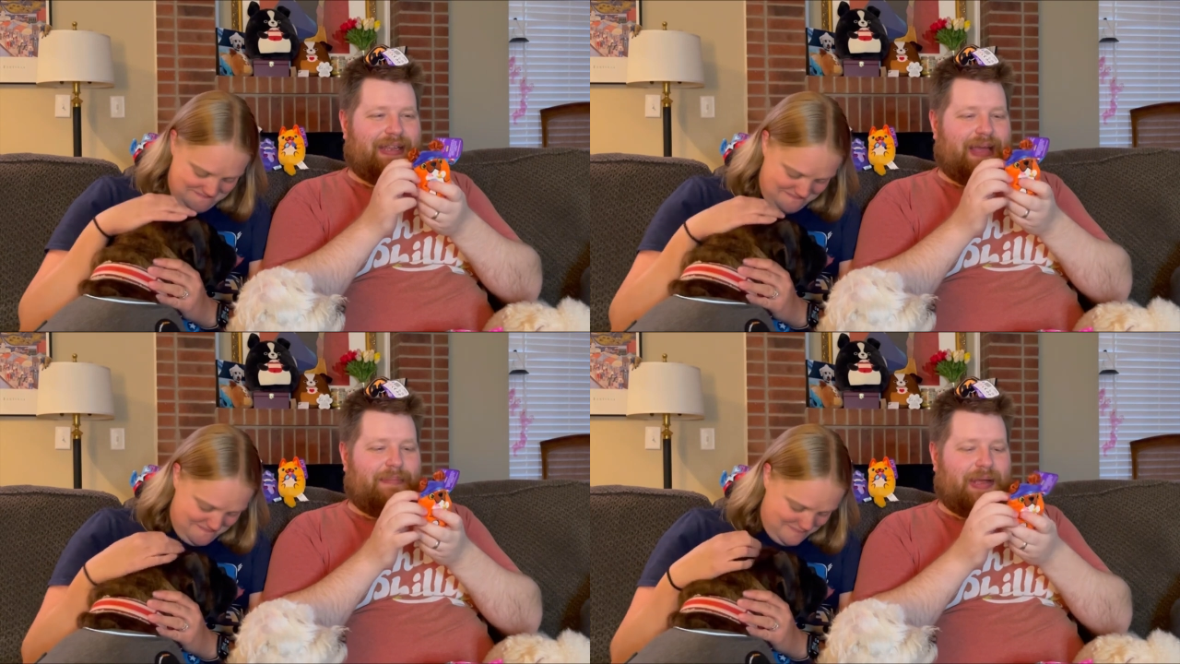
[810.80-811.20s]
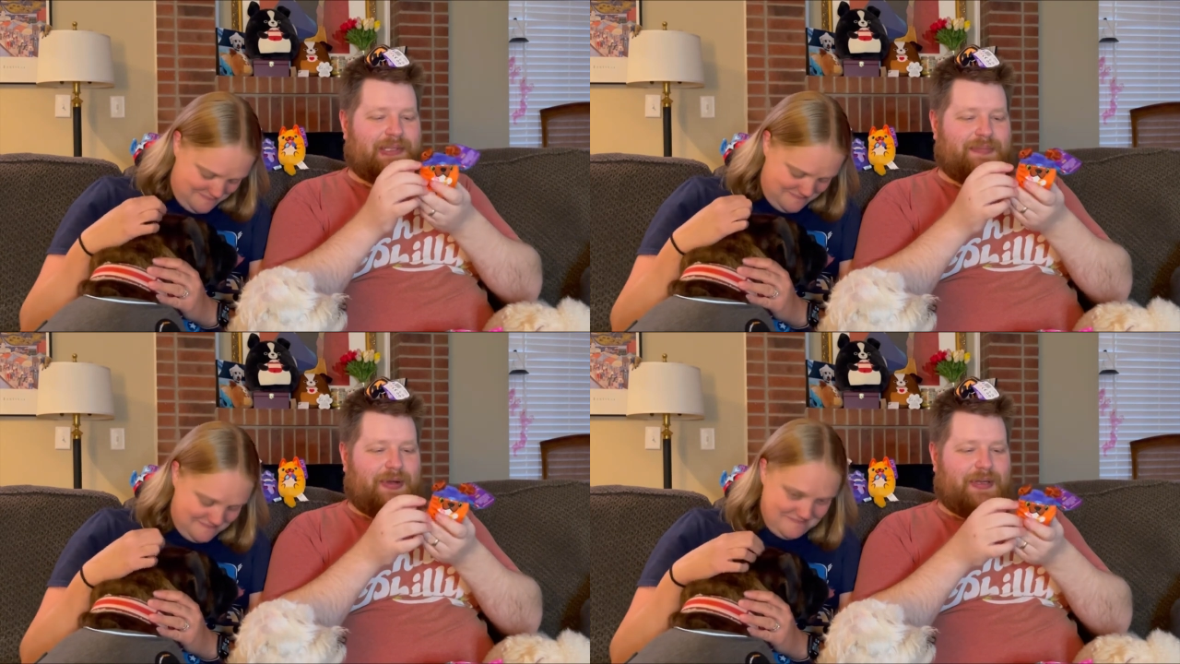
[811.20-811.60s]
Speaker 1: yeah,
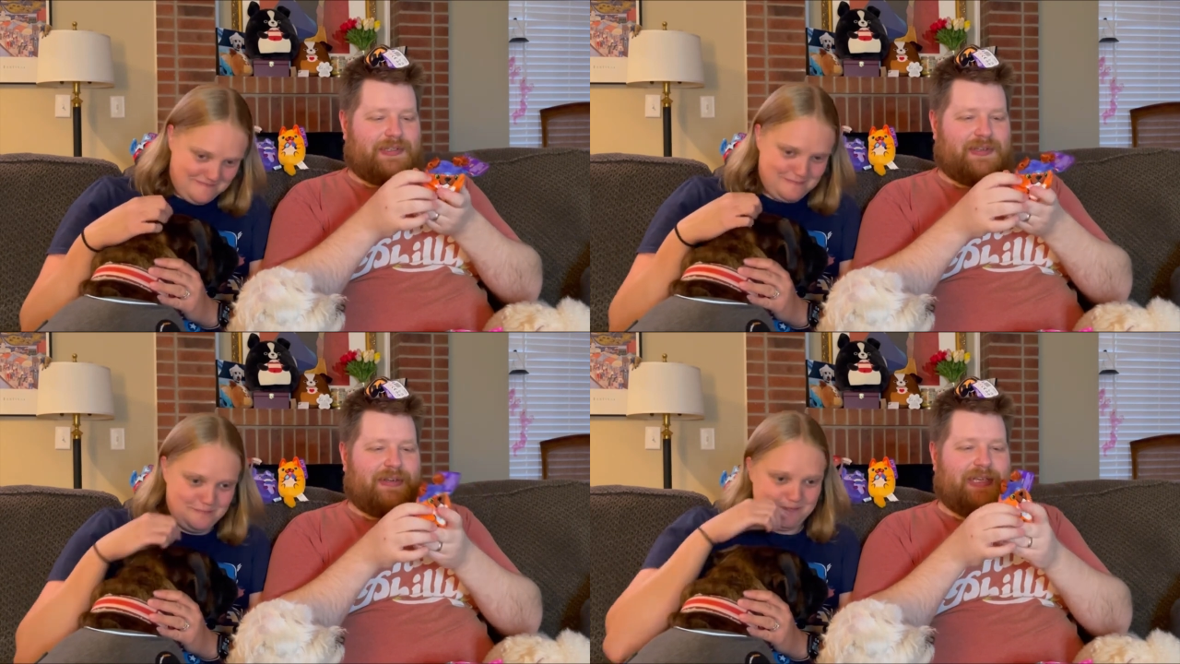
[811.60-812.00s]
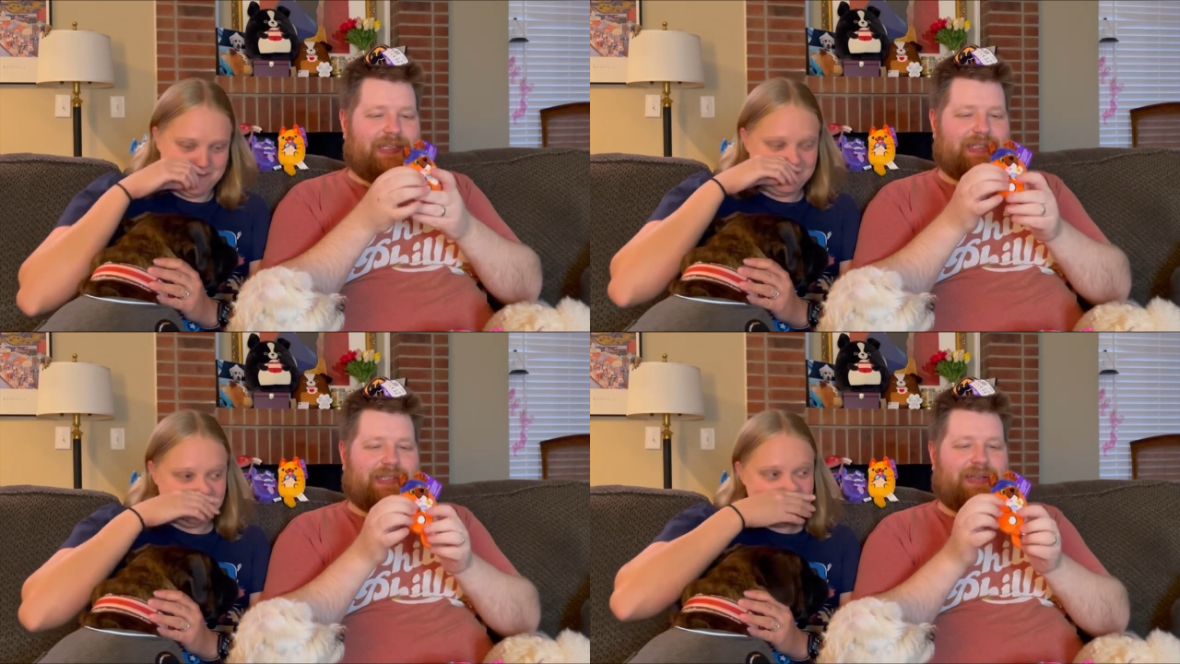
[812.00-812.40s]
Mike's boxer.
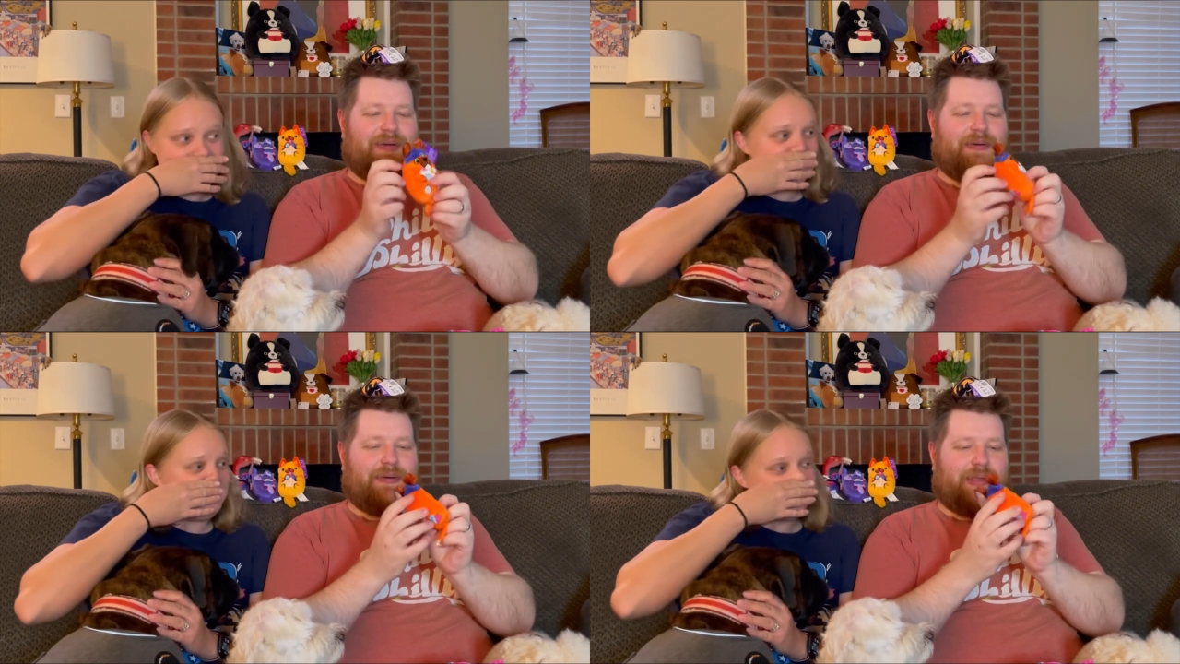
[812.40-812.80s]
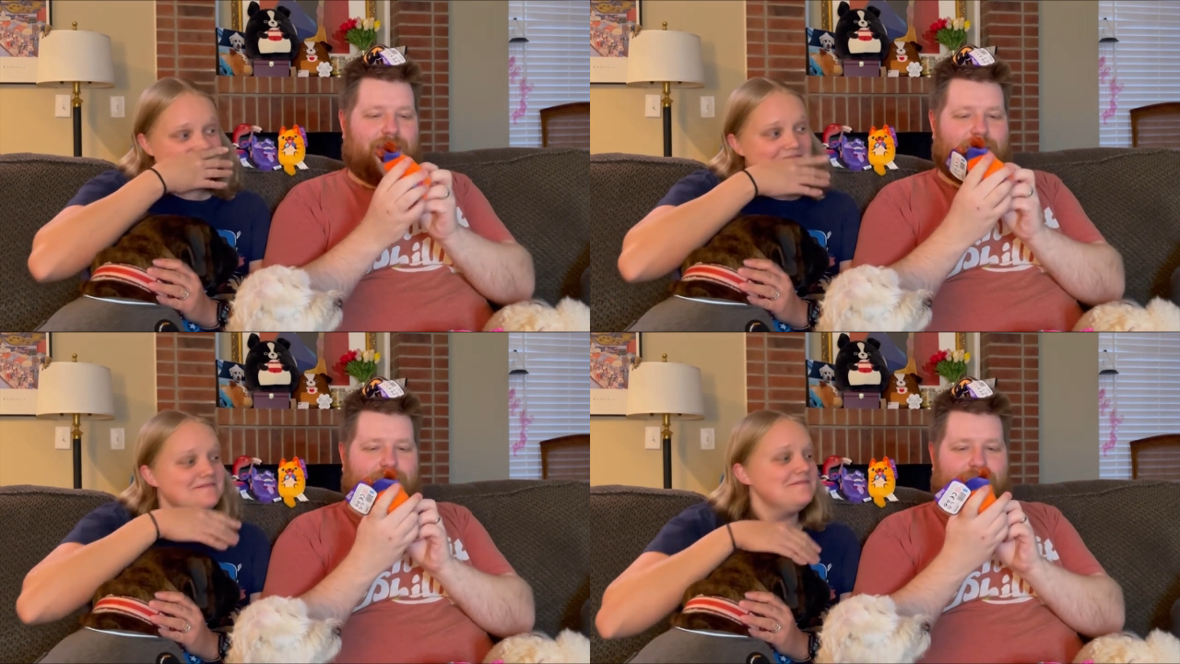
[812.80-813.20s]
He's so
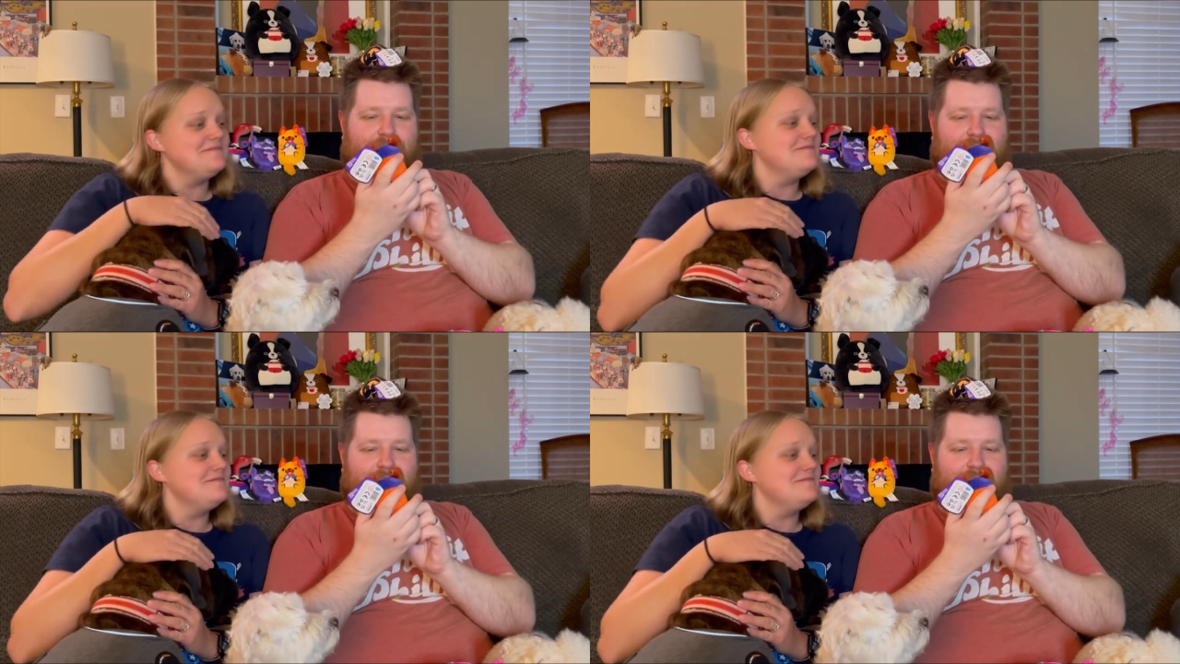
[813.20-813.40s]
cute.